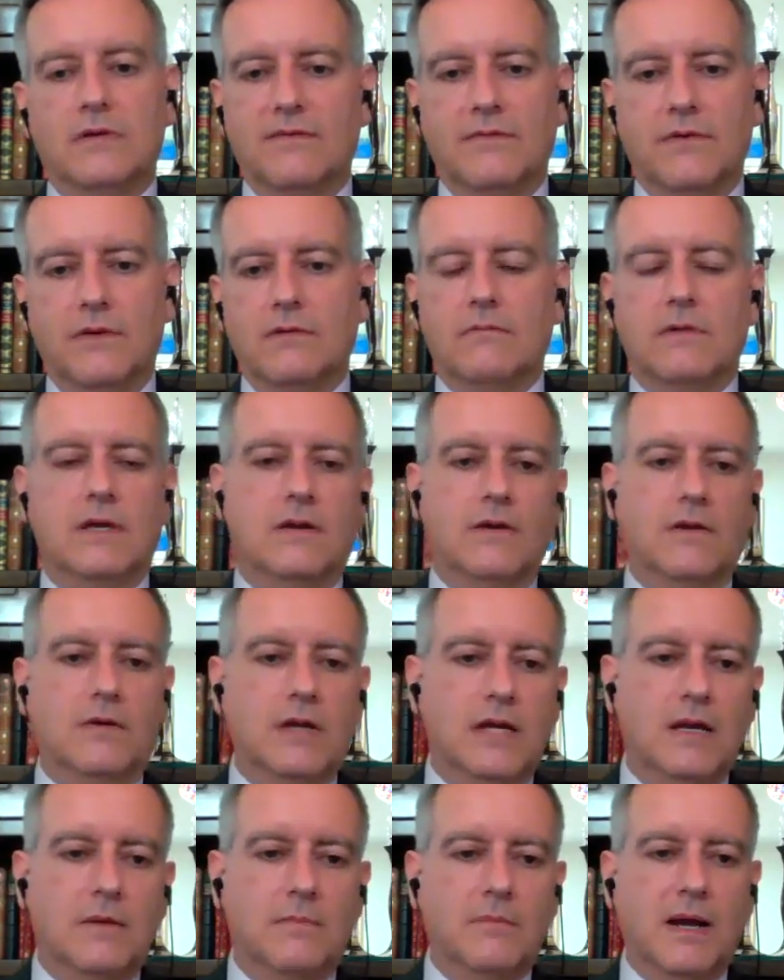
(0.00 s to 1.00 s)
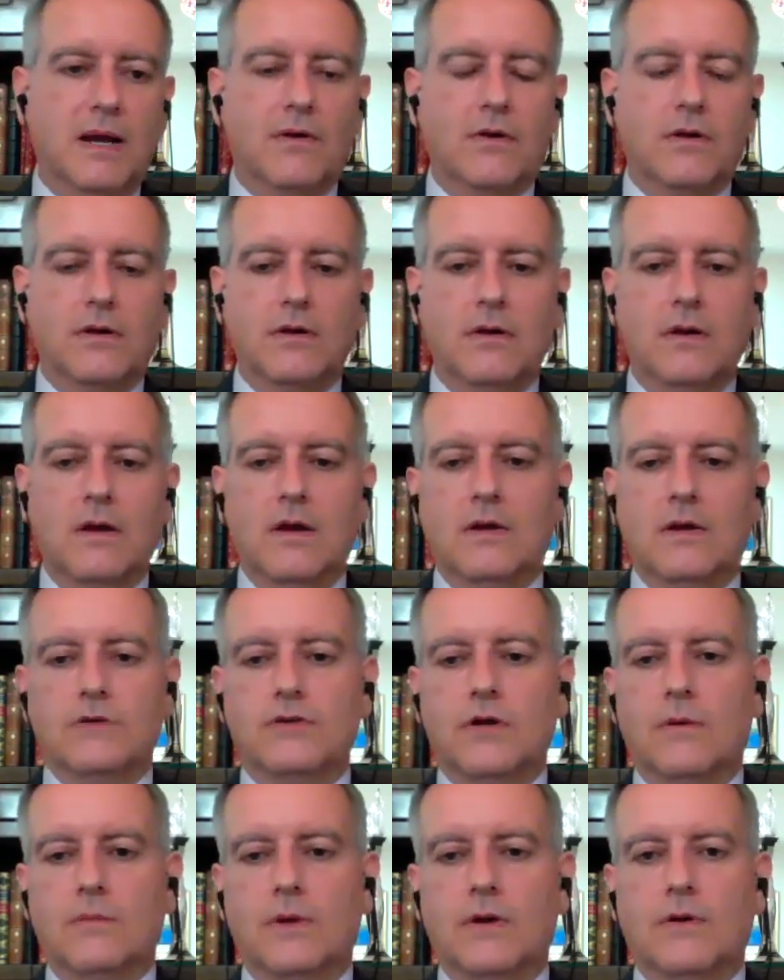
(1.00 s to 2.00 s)
even in American
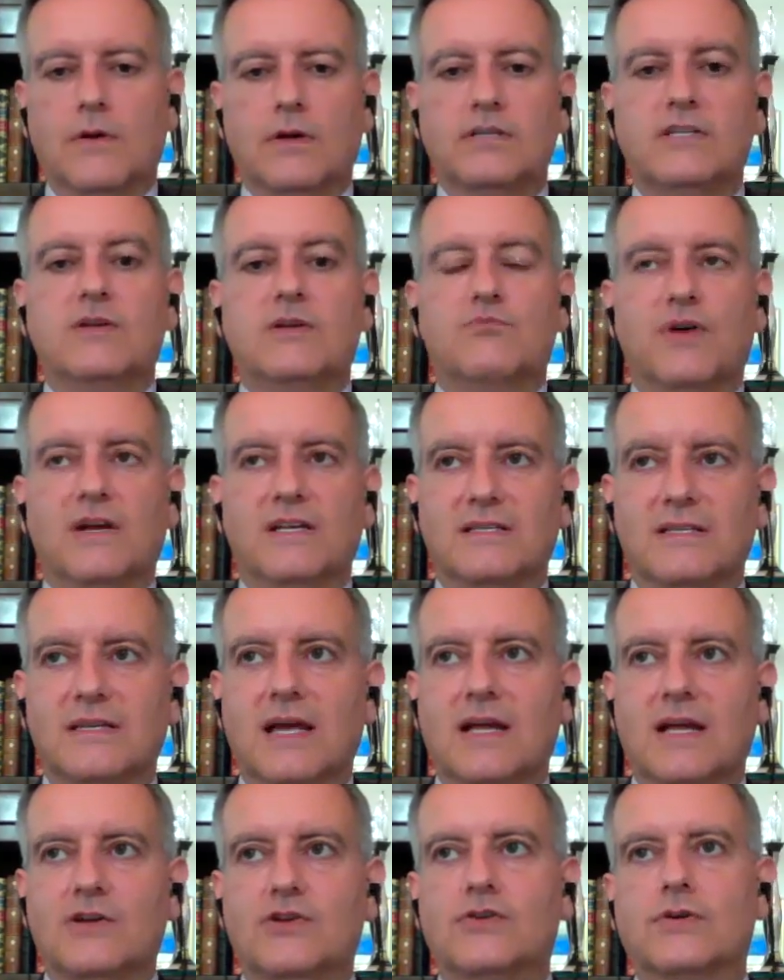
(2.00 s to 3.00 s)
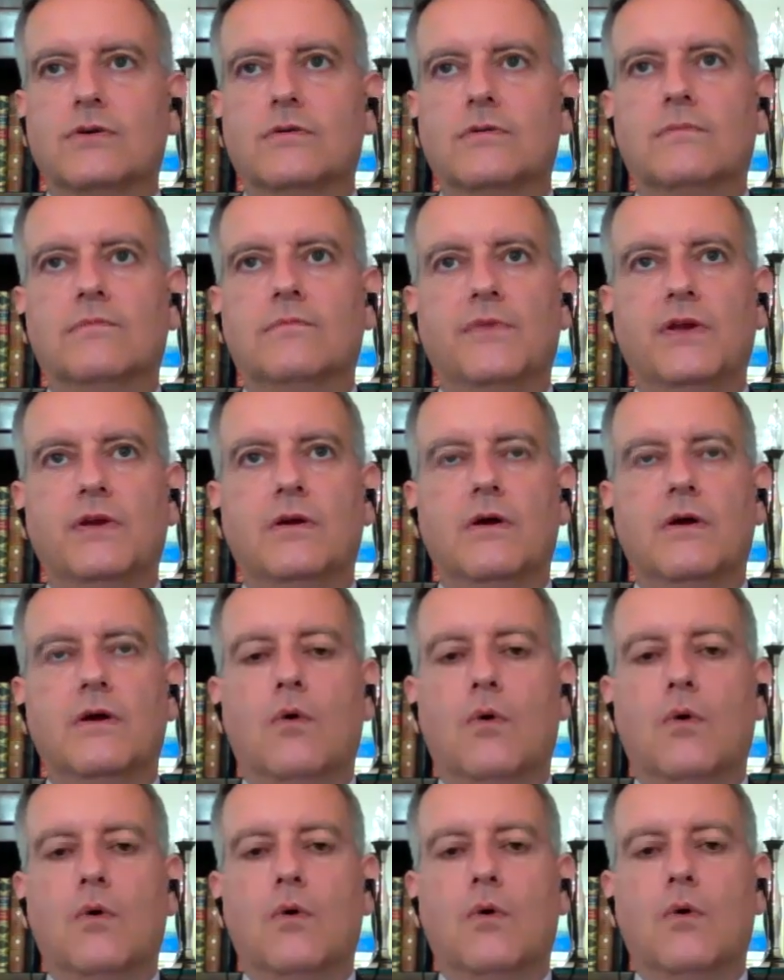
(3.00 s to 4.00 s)
terminology, presidential,
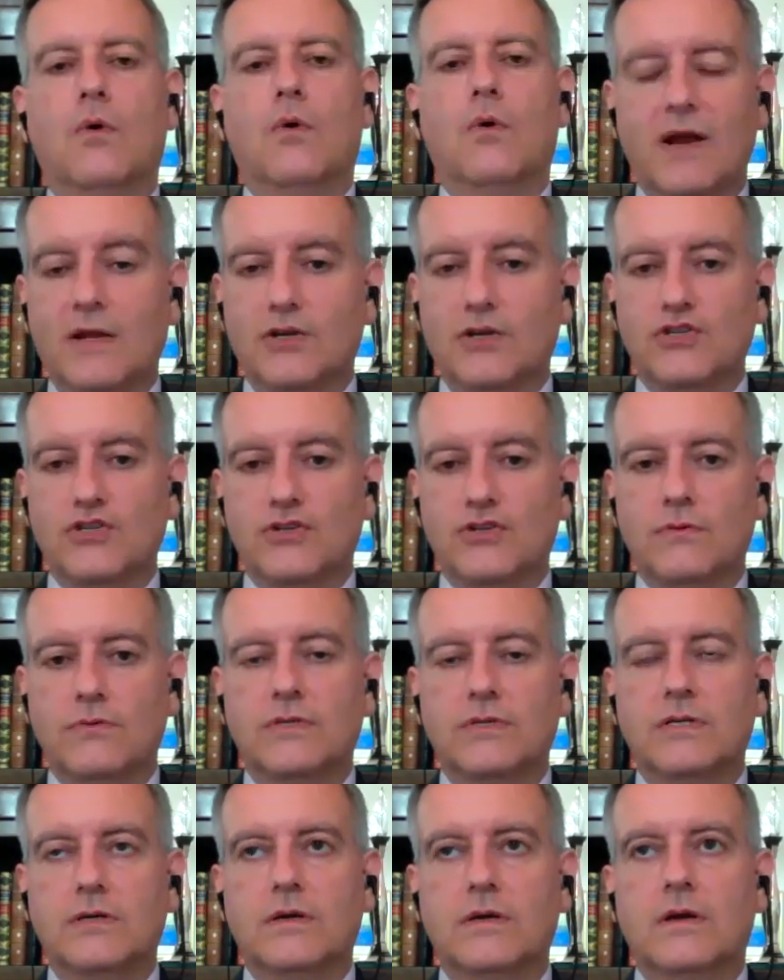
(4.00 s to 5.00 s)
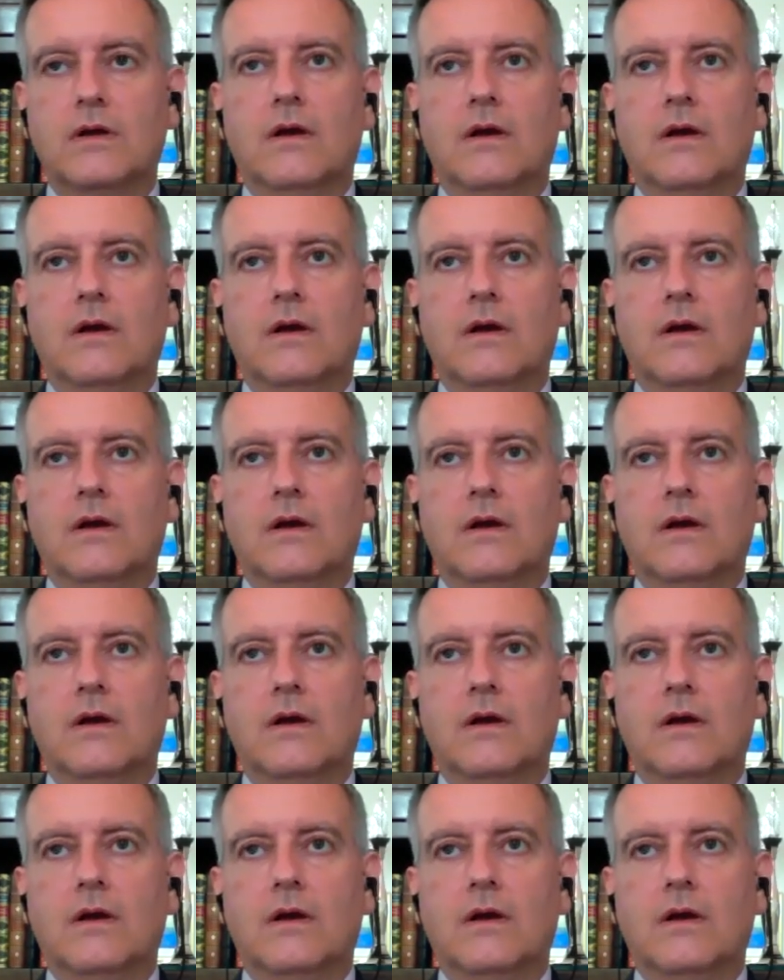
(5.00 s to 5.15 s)
always wearing a suit,